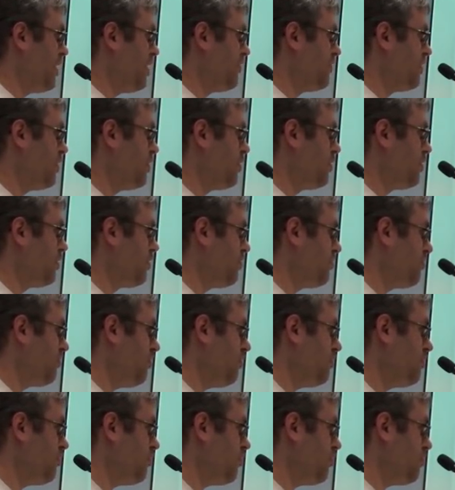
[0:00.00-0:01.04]
We have the early
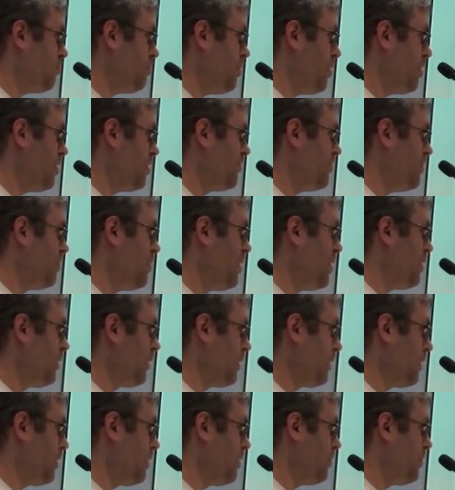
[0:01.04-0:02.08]
Socialist Party of
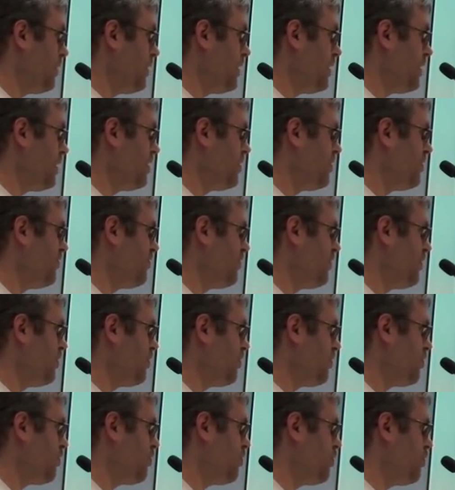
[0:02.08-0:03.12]
America that in the
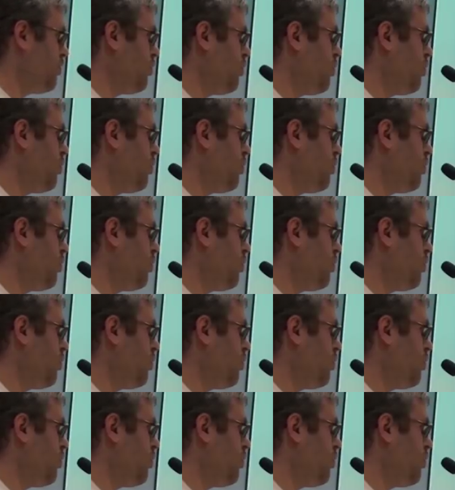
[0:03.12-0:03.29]
first